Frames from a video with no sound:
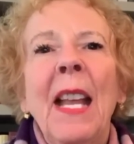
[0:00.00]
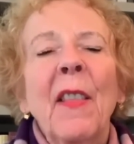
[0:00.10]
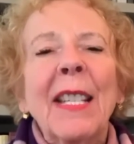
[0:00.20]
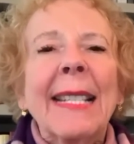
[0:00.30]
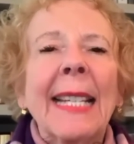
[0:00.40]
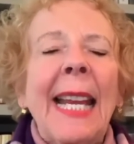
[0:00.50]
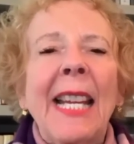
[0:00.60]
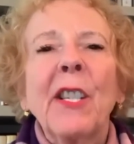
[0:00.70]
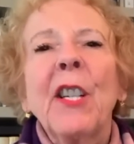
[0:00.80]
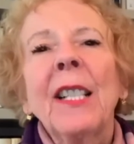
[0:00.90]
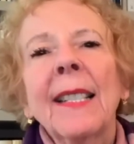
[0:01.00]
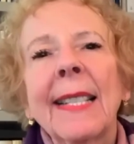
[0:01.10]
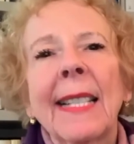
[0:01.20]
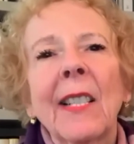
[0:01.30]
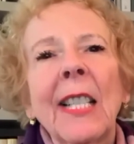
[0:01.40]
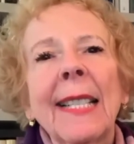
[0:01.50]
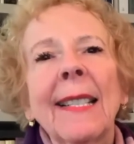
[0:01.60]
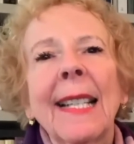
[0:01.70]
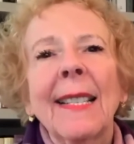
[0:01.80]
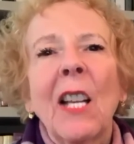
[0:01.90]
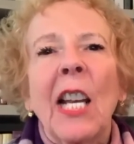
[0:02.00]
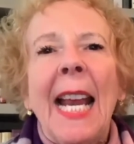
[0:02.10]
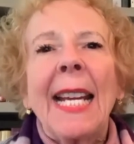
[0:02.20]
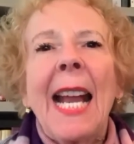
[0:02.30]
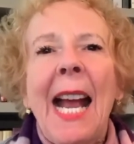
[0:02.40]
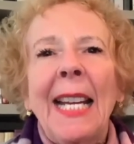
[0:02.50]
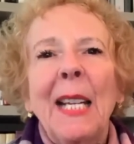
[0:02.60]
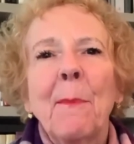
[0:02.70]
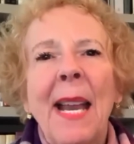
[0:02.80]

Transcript: This occasional series is on iconic